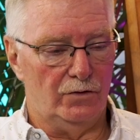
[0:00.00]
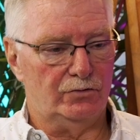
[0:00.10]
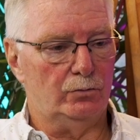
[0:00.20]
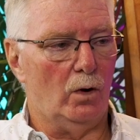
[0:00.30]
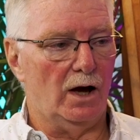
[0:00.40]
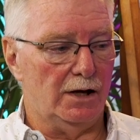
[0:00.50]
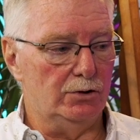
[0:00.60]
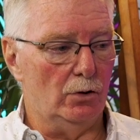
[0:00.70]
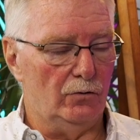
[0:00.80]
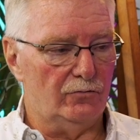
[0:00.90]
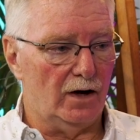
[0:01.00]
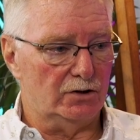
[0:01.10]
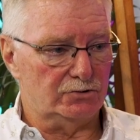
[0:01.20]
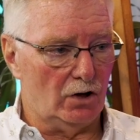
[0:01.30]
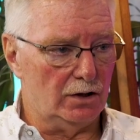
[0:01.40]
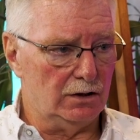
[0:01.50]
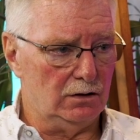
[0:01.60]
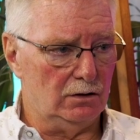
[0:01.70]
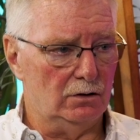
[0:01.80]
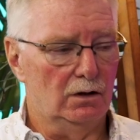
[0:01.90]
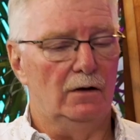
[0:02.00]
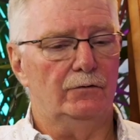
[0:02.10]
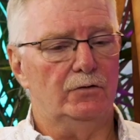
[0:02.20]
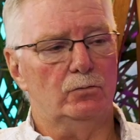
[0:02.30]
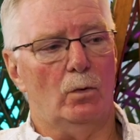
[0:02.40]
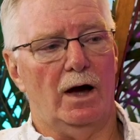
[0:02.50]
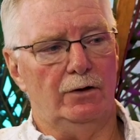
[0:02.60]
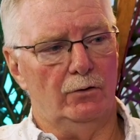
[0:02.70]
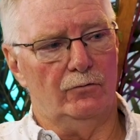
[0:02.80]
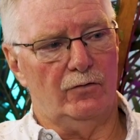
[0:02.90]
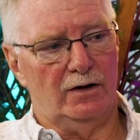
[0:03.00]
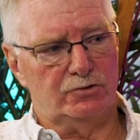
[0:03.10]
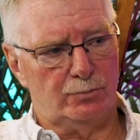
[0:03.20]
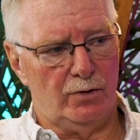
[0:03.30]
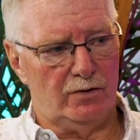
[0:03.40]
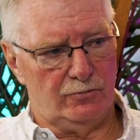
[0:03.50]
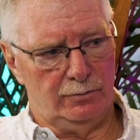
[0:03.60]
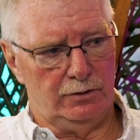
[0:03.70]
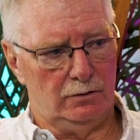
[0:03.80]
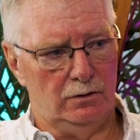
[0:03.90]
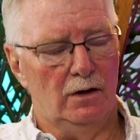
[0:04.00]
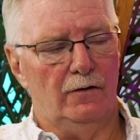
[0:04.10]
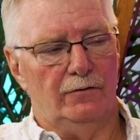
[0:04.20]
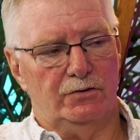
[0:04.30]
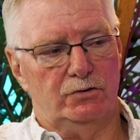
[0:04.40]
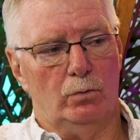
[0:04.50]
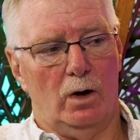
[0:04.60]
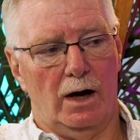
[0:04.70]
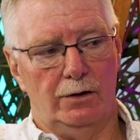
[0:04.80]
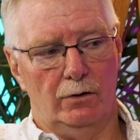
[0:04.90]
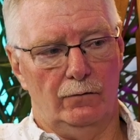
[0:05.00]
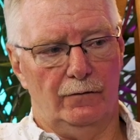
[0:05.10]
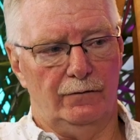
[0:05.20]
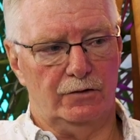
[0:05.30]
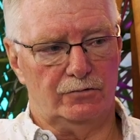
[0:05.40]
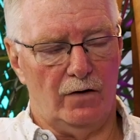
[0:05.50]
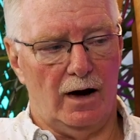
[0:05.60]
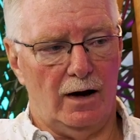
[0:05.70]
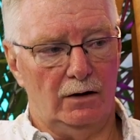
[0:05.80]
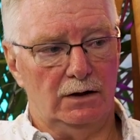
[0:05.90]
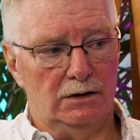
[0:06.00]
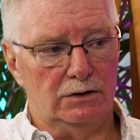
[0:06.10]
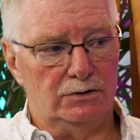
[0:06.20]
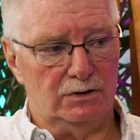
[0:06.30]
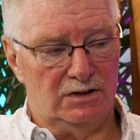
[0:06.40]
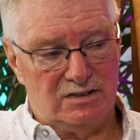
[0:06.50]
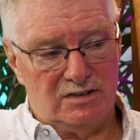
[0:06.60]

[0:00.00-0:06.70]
This is why I know the fire started here. This is why I know the fire spread from here. This is why I know that this fire is an